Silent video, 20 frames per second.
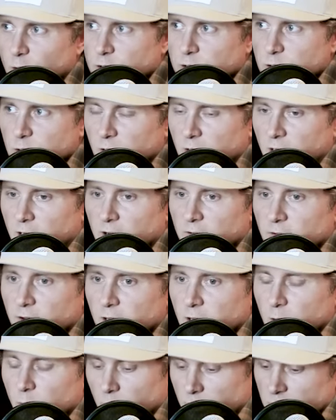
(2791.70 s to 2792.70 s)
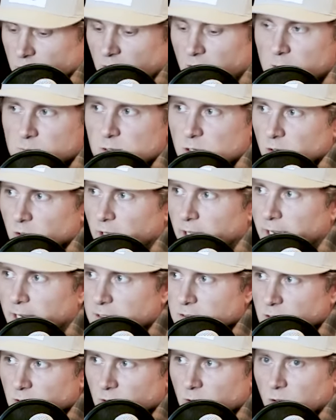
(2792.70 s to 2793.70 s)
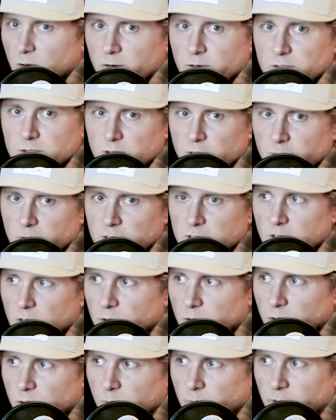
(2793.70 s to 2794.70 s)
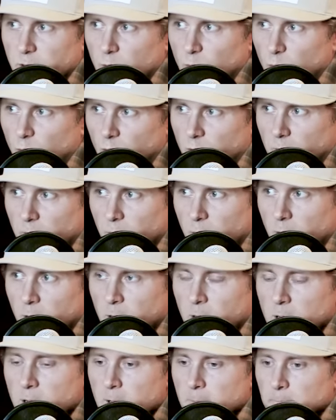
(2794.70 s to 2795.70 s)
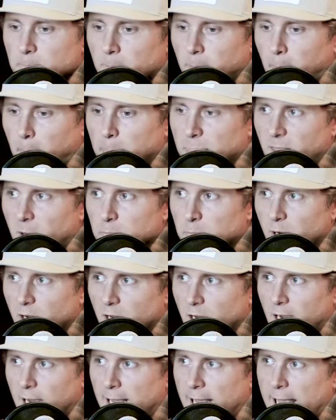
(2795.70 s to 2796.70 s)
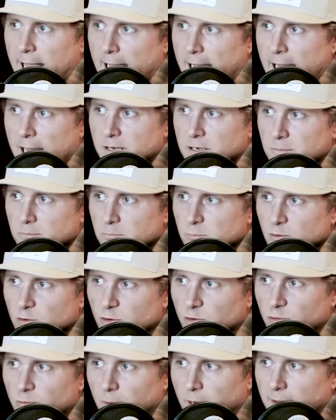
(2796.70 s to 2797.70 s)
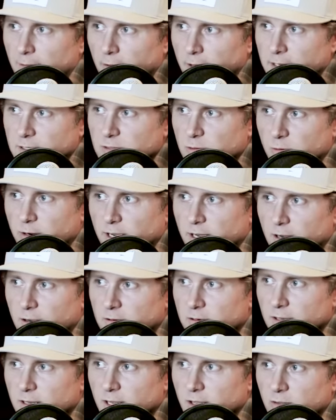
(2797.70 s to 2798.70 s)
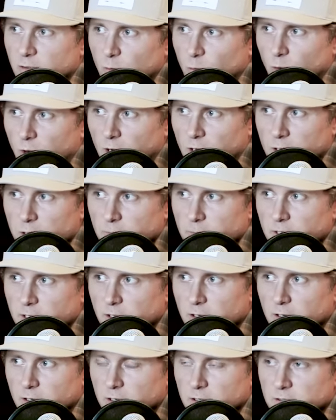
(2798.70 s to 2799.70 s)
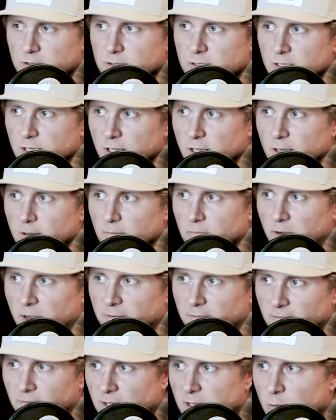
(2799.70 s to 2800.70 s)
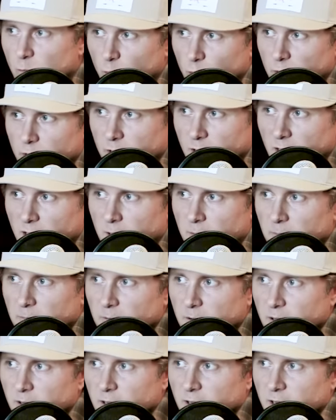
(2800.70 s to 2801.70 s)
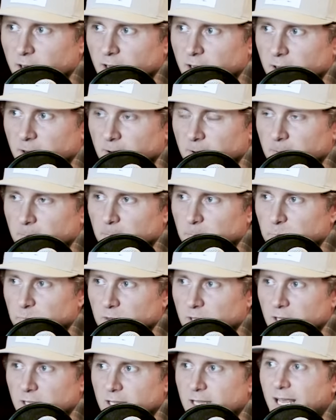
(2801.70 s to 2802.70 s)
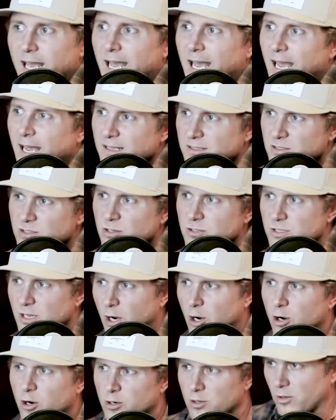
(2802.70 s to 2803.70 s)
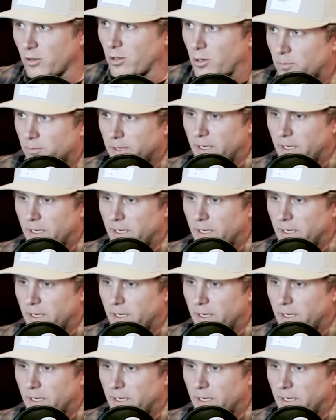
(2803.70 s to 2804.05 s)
horse trough, which keeps your legs and your lower extremities a little bit A little warmer. But I had to move my legs around in the water because my feet were numb. It starts to ache, right? Yeah, it starts to hurt a little